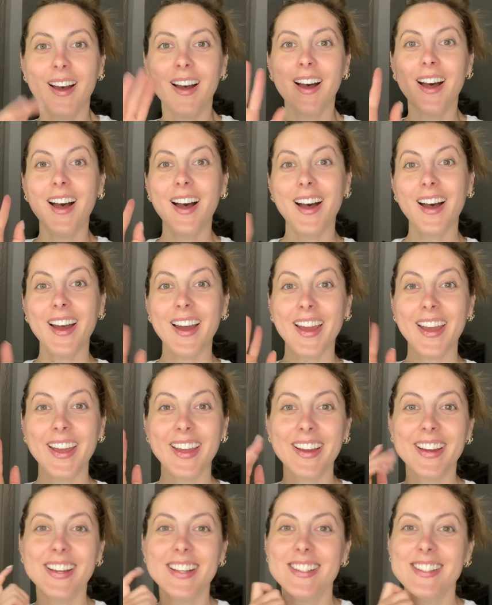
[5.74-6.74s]
Hi,
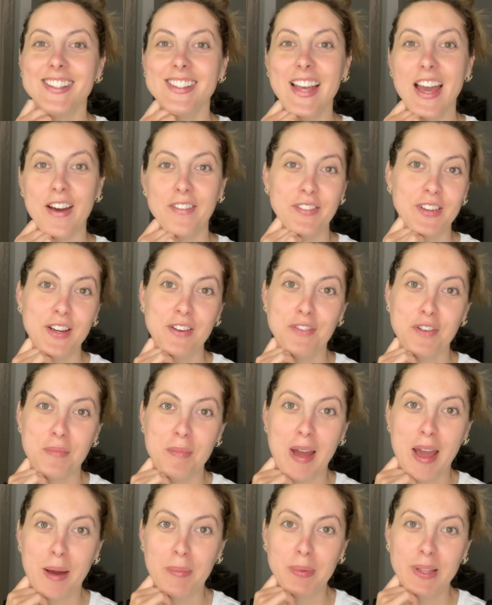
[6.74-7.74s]
it's Eva from
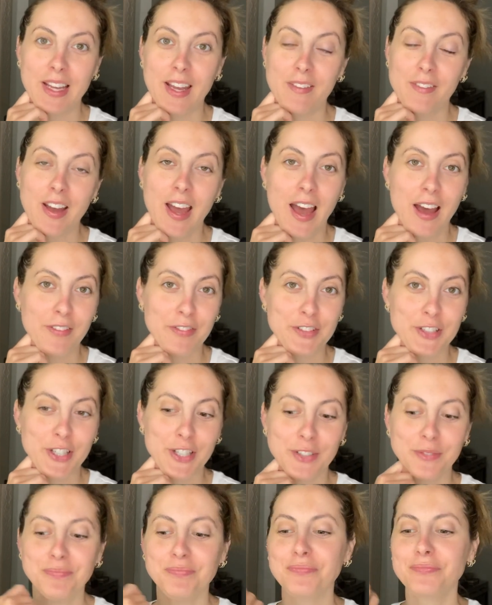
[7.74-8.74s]
Happily Eva
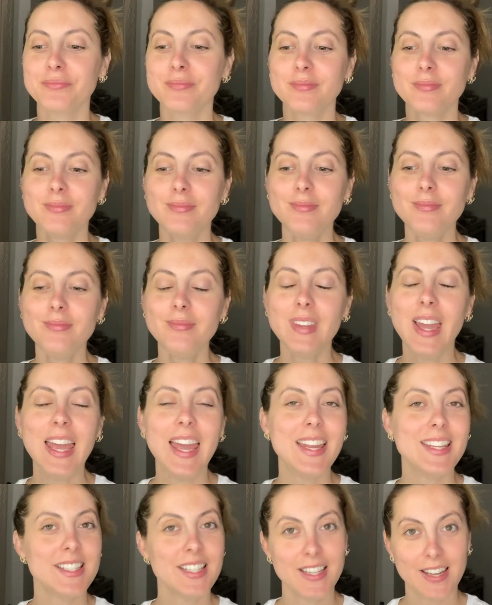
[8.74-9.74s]
After,
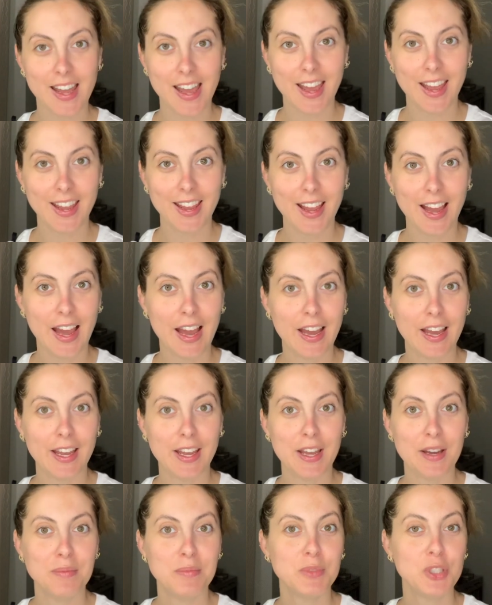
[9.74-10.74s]
and today
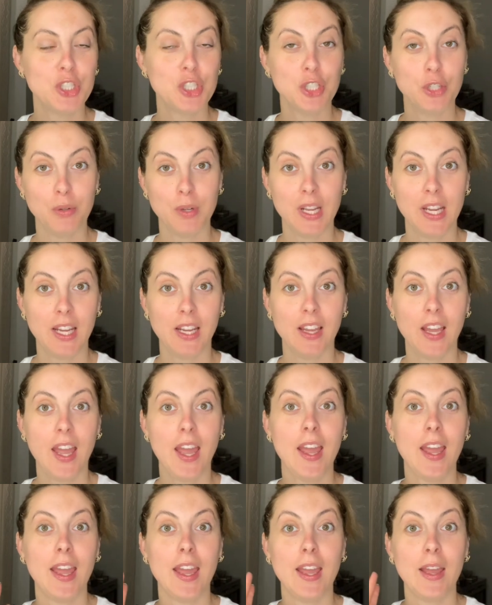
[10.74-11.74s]
I am shooting
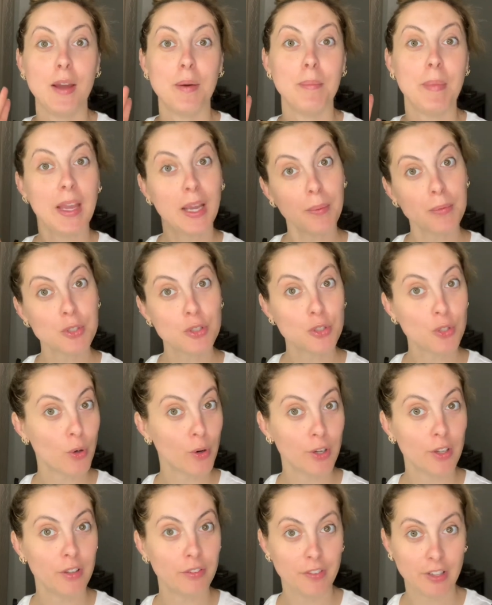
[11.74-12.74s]
a makeup
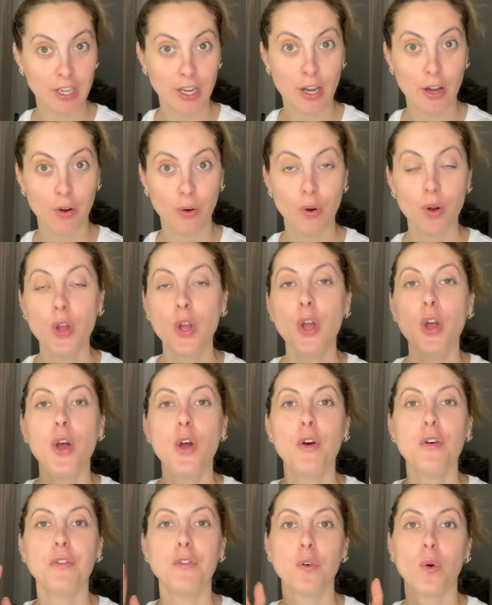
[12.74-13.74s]
tutorial video
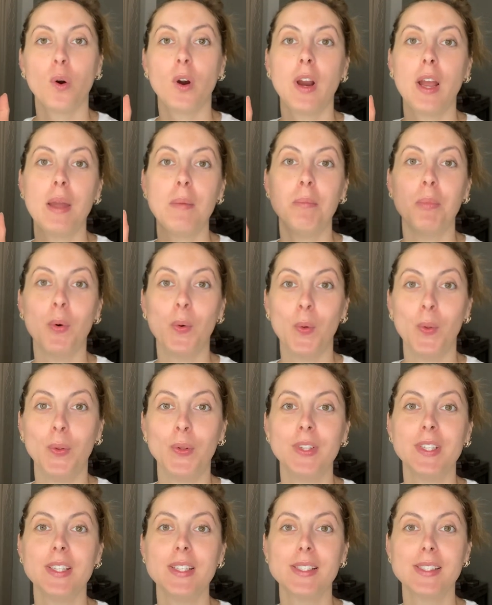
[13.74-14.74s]
for a
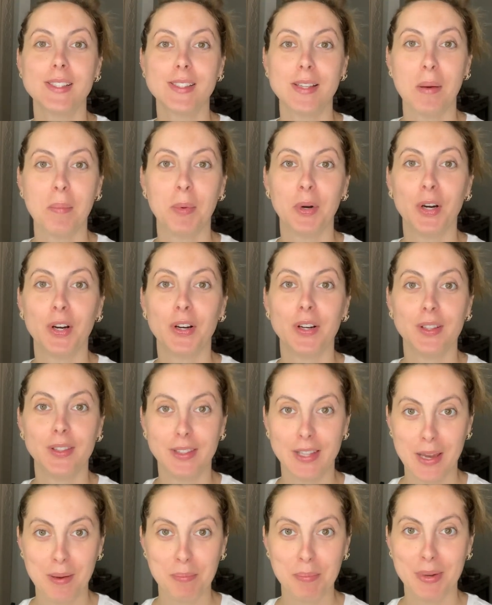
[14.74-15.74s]
bold summer
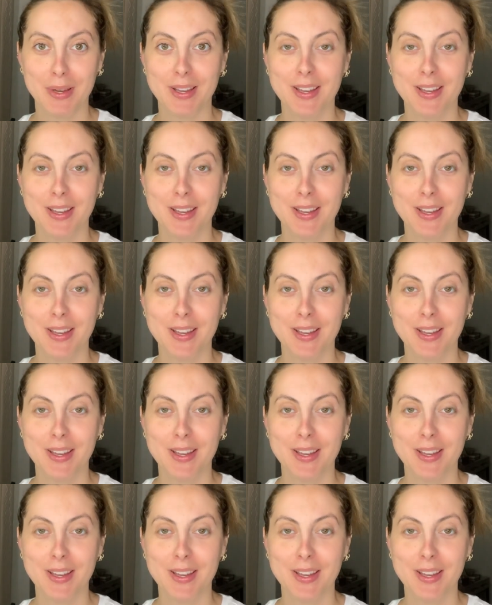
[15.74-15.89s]
lip.